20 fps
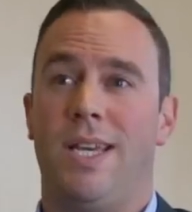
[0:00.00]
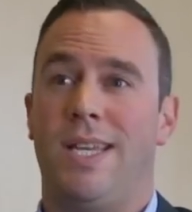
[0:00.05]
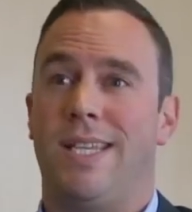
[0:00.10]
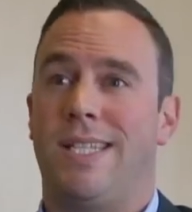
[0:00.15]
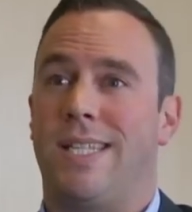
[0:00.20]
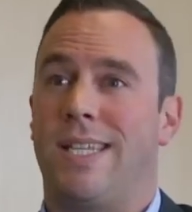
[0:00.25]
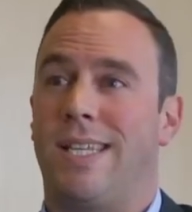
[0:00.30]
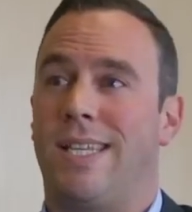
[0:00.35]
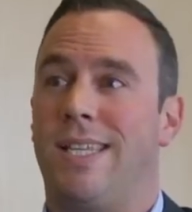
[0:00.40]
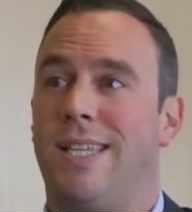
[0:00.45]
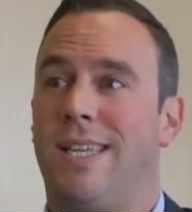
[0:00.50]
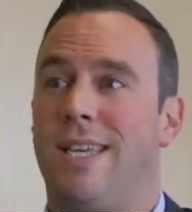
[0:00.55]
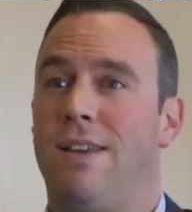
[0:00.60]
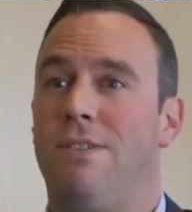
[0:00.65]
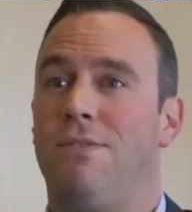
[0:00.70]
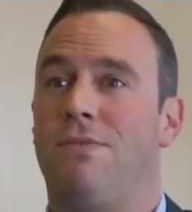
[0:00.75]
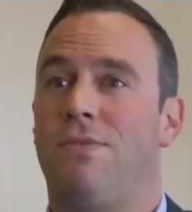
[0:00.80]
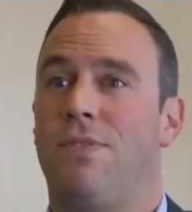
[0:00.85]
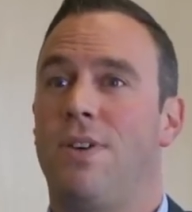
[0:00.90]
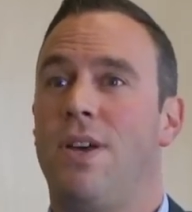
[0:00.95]
is to
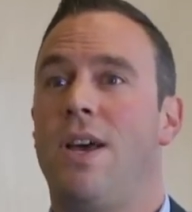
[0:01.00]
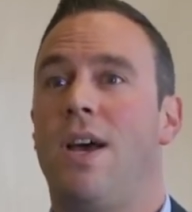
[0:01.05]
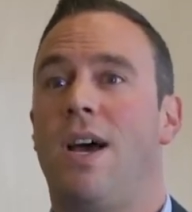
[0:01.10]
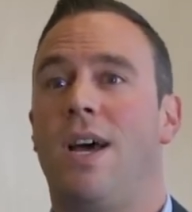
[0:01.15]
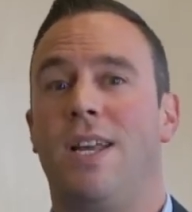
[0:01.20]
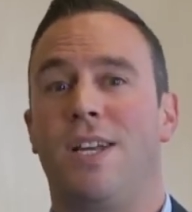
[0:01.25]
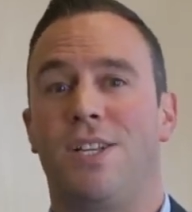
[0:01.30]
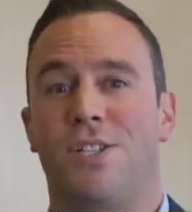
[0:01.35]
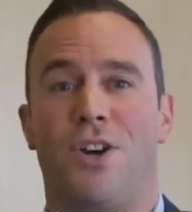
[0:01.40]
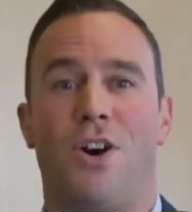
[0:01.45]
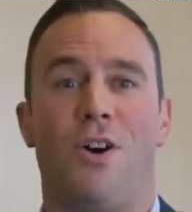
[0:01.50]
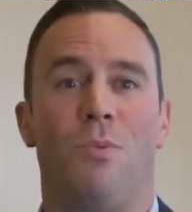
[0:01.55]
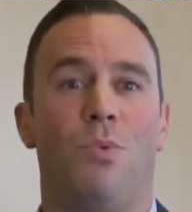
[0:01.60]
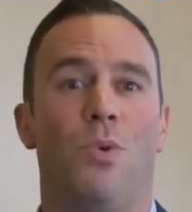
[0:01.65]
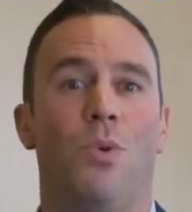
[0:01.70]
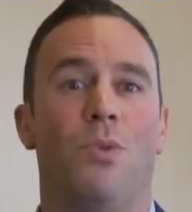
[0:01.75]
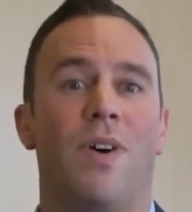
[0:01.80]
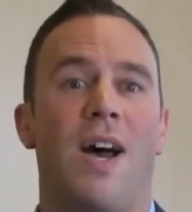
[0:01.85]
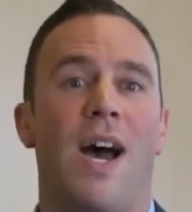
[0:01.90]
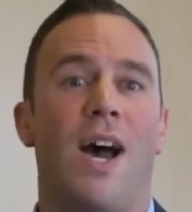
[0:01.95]
give an
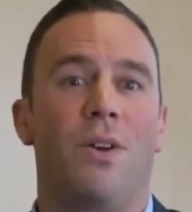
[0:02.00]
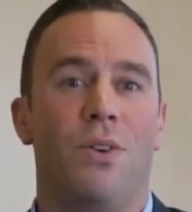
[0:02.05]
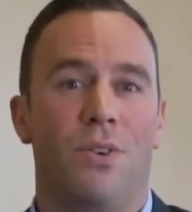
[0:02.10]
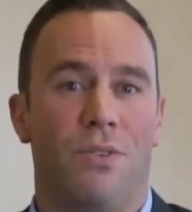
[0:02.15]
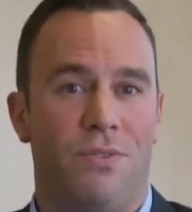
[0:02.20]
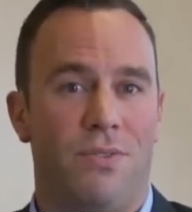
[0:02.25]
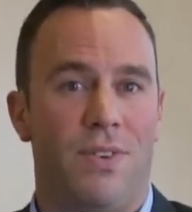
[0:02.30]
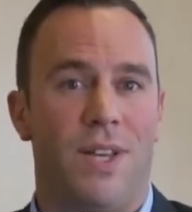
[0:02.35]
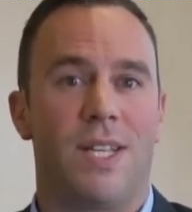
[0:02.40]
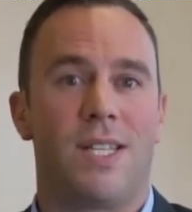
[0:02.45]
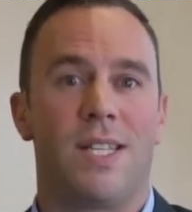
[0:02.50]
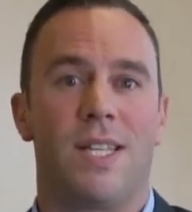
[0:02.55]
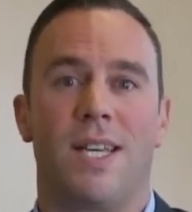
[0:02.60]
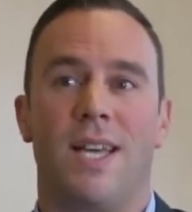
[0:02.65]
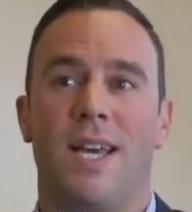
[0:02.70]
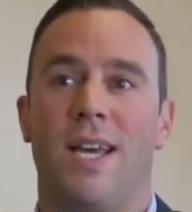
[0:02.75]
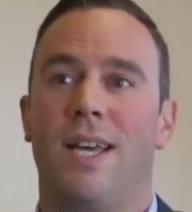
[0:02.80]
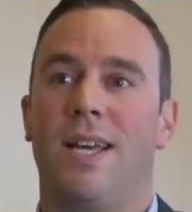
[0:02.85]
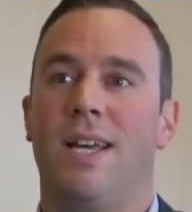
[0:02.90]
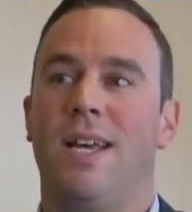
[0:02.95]
example of how you're fixing
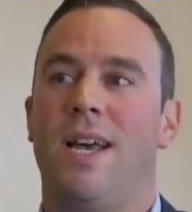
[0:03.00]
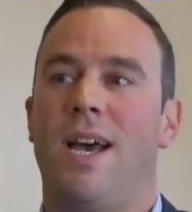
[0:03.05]
it.